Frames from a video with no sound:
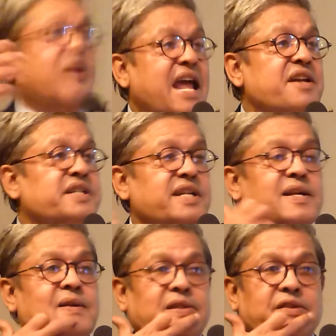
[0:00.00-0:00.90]

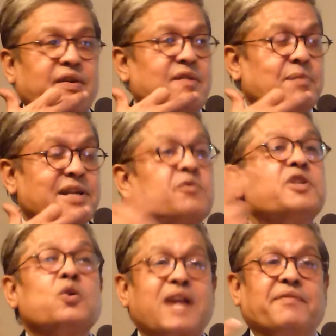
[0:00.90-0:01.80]
guaranteeing the freedom of press, we
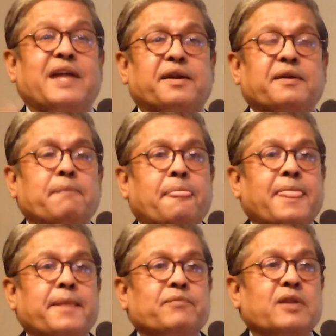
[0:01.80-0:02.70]
don't have that.
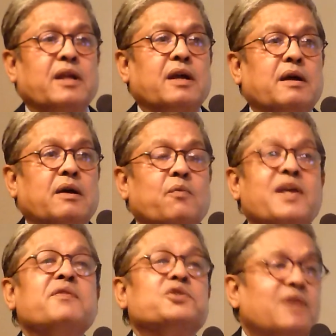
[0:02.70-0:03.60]

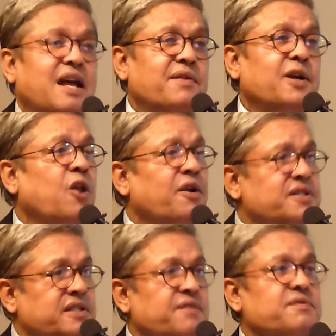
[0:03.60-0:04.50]
Whether we should have it or not
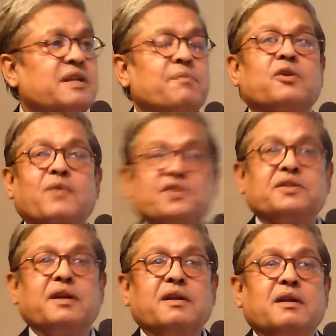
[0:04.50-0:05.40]
is a separate
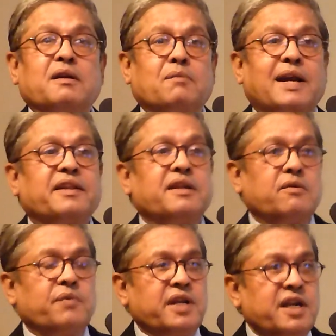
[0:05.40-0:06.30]
question, but I
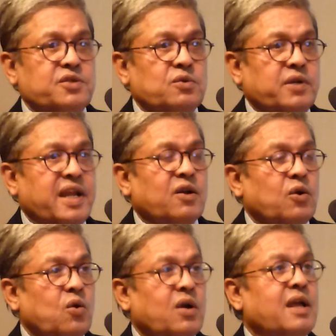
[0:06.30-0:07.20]
think we need to take a
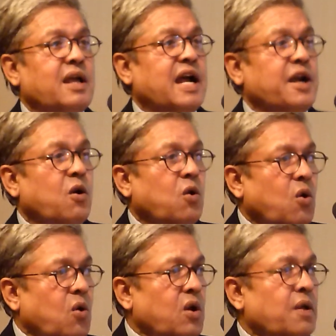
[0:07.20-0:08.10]
look at a
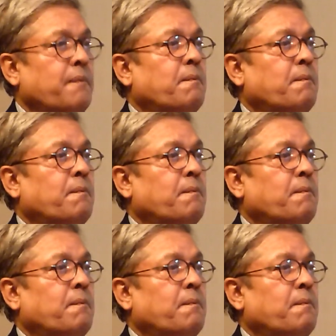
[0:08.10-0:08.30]
whole